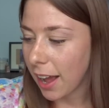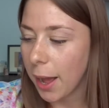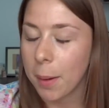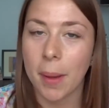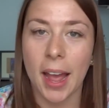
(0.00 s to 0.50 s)

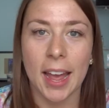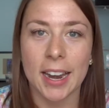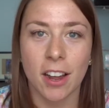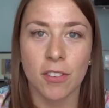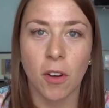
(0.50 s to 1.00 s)

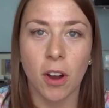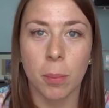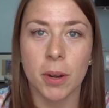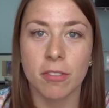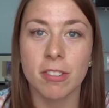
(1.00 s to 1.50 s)
And I've got a
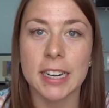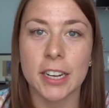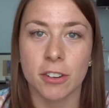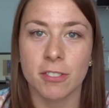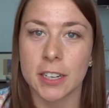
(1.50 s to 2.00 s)
couple of really
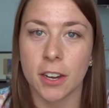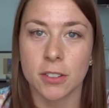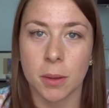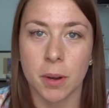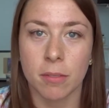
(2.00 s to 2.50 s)
good
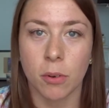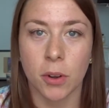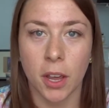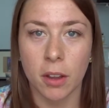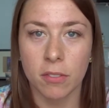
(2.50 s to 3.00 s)
videos coming up for
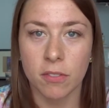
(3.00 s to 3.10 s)
you.